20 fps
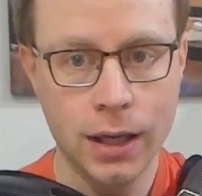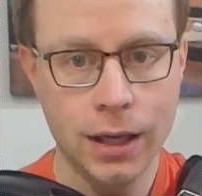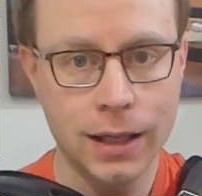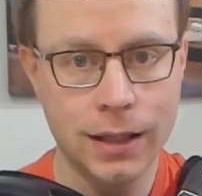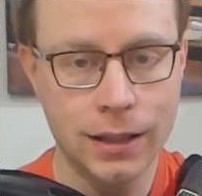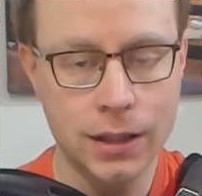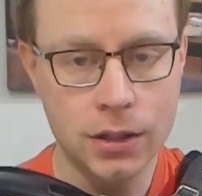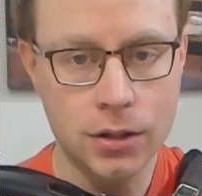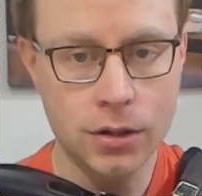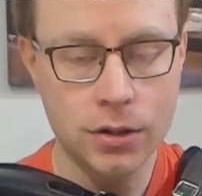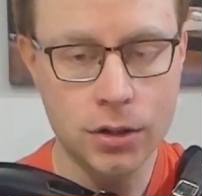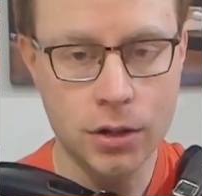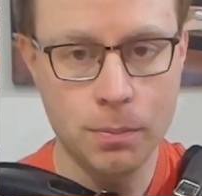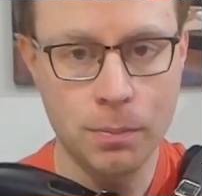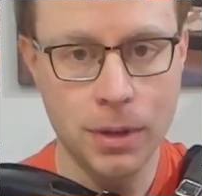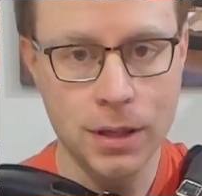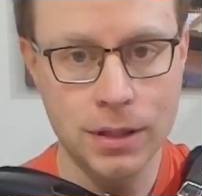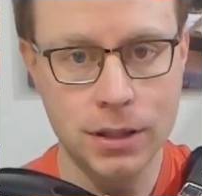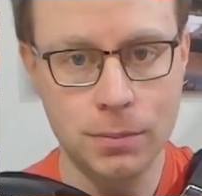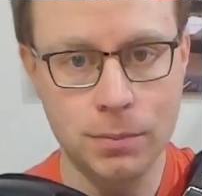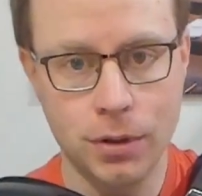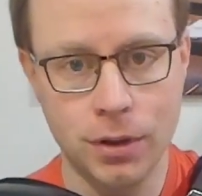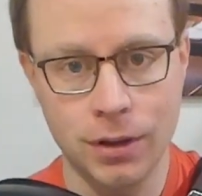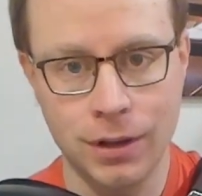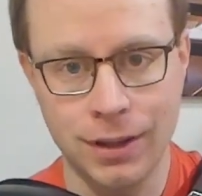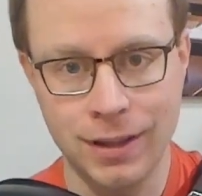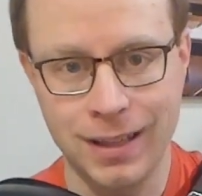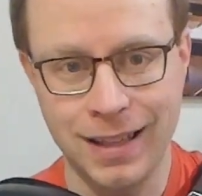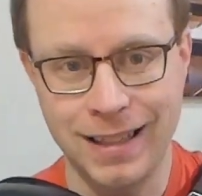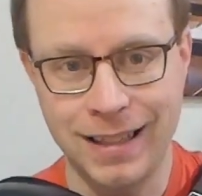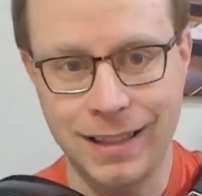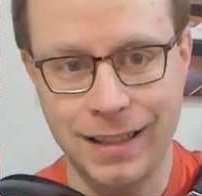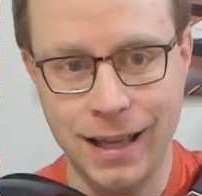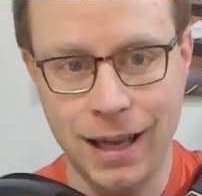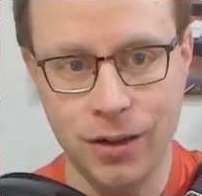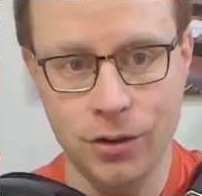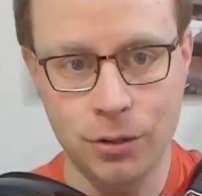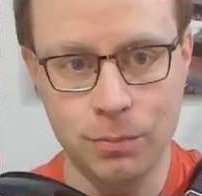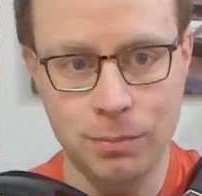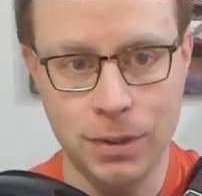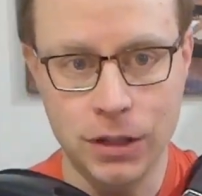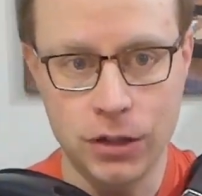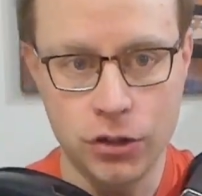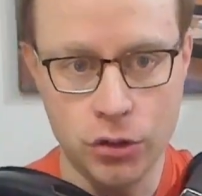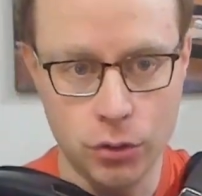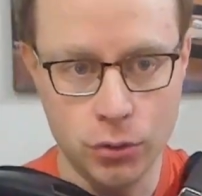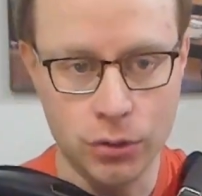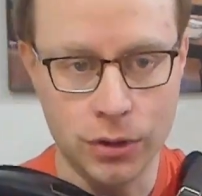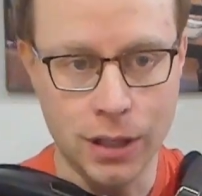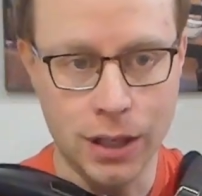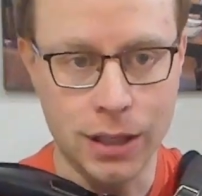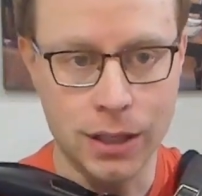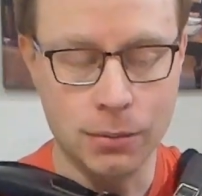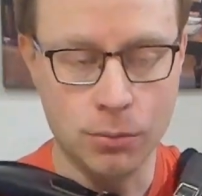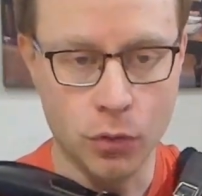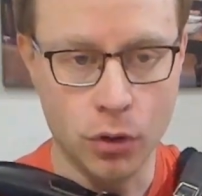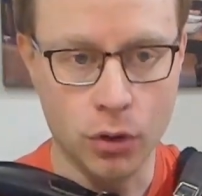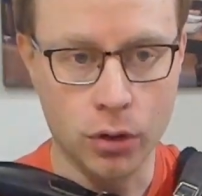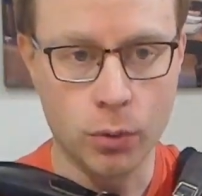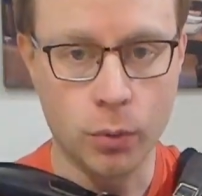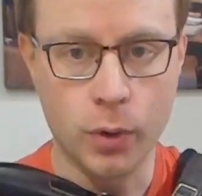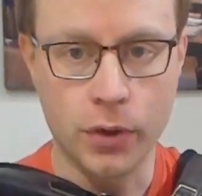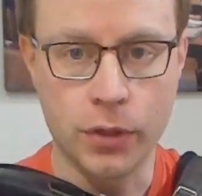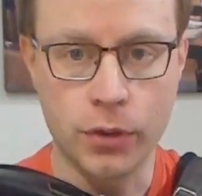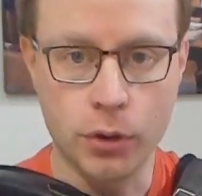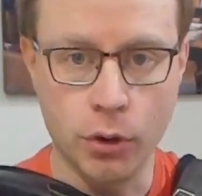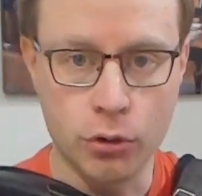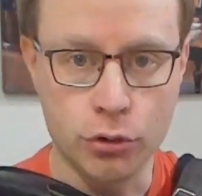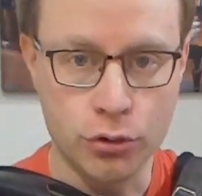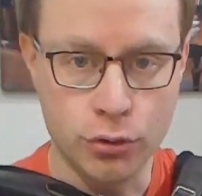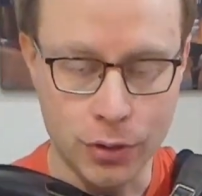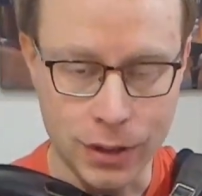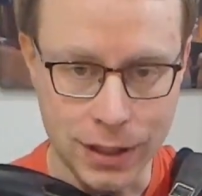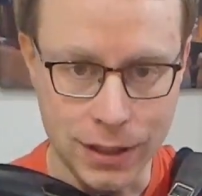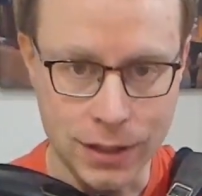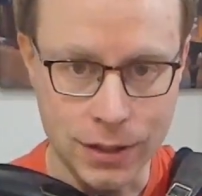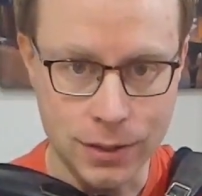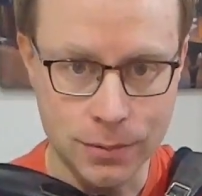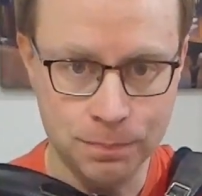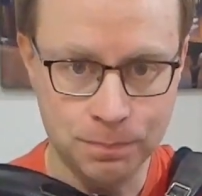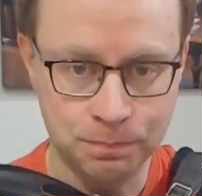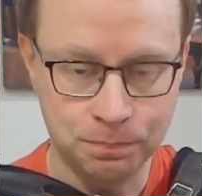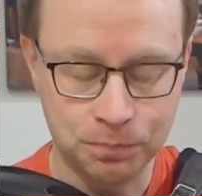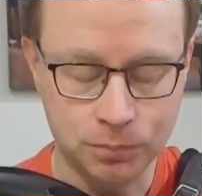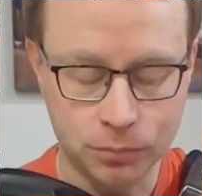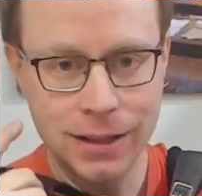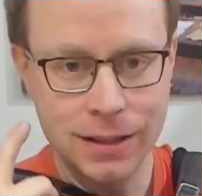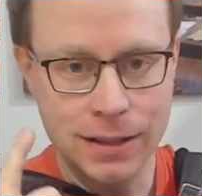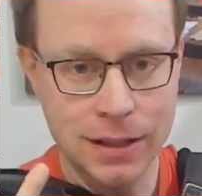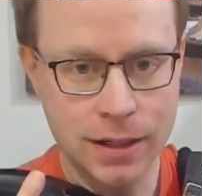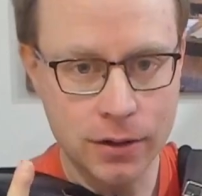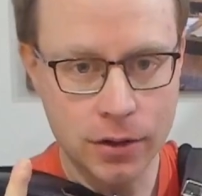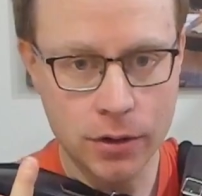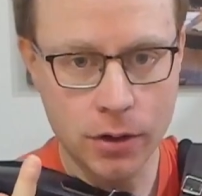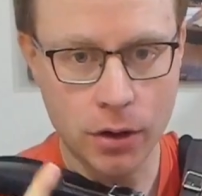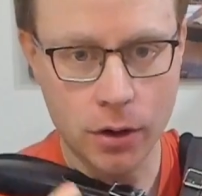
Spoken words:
it is also possible it cannot be tuned anymore with those reeds. Listen to the